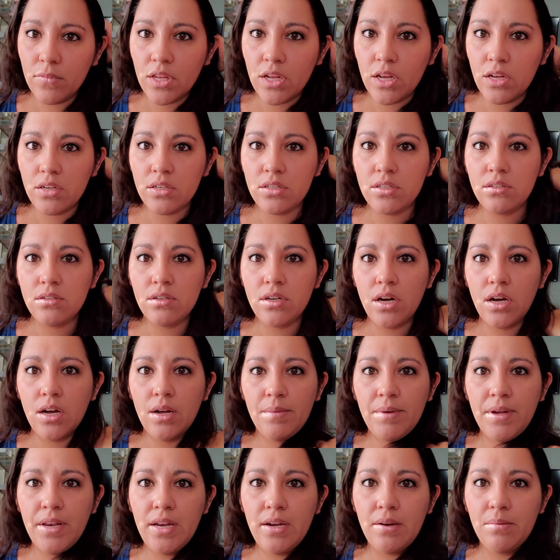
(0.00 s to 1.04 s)
also got, I'm
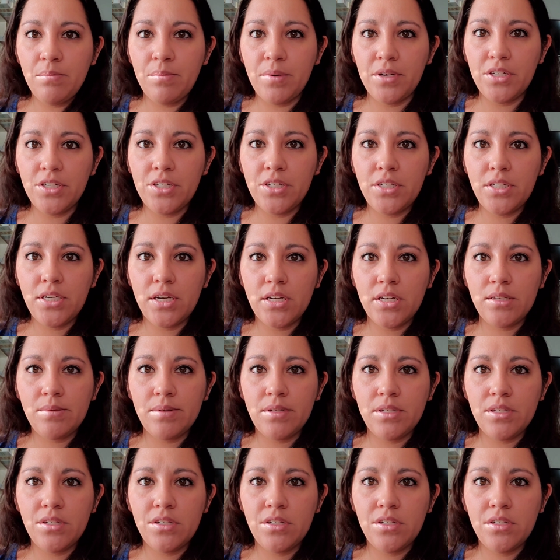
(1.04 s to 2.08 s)
getting a bunch of text
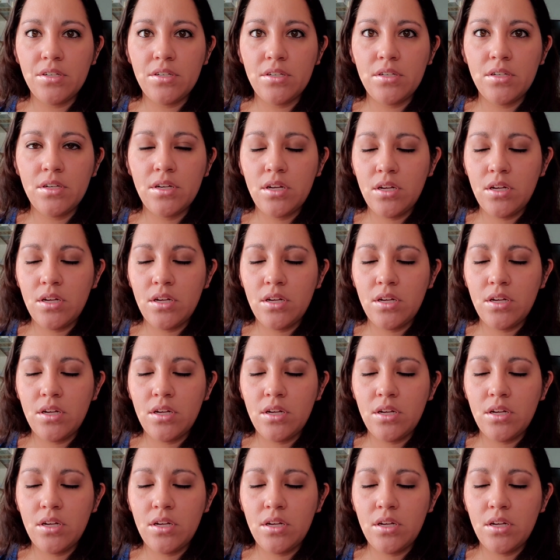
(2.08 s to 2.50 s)
messages.